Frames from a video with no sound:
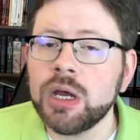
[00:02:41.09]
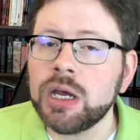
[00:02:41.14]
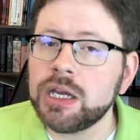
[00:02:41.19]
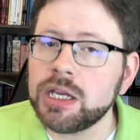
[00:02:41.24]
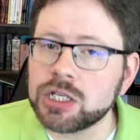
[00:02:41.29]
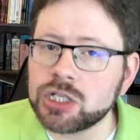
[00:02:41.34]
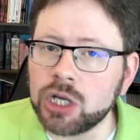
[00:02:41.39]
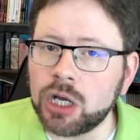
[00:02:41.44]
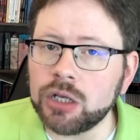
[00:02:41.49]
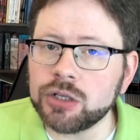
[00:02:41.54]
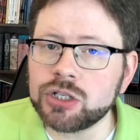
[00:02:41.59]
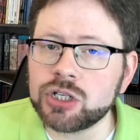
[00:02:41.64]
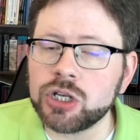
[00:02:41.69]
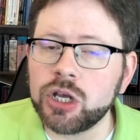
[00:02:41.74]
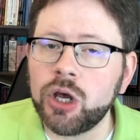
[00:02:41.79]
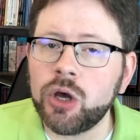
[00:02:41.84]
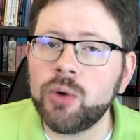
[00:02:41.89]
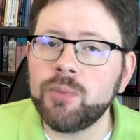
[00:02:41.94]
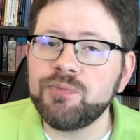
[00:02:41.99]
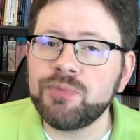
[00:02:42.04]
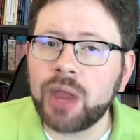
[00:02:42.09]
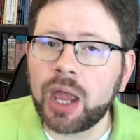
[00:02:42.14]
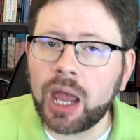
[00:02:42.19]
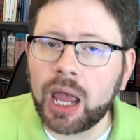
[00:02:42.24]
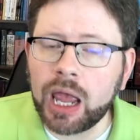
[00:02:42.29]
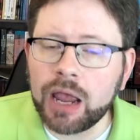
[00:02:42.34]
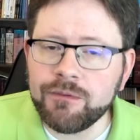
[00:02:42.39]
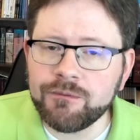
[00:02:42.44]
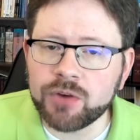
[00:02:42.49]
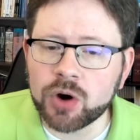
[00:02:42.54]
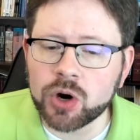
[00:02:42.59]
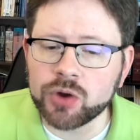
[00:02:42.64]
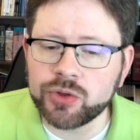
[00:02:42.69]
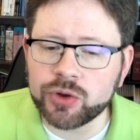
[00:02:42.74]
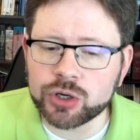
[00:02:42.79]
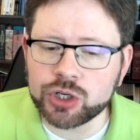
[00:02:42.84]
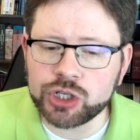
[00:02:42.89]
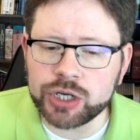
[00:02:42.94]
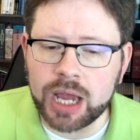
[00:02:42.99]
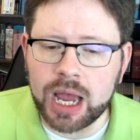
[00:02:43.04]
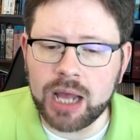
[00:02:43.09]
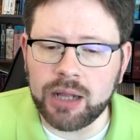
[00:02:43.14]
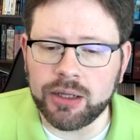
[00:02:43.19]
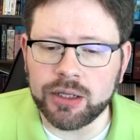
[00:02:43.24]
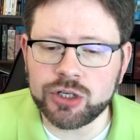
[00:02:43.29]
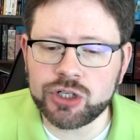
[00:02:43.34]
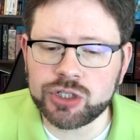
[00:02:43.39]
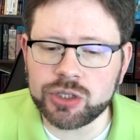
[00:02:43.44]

is also a further challenge.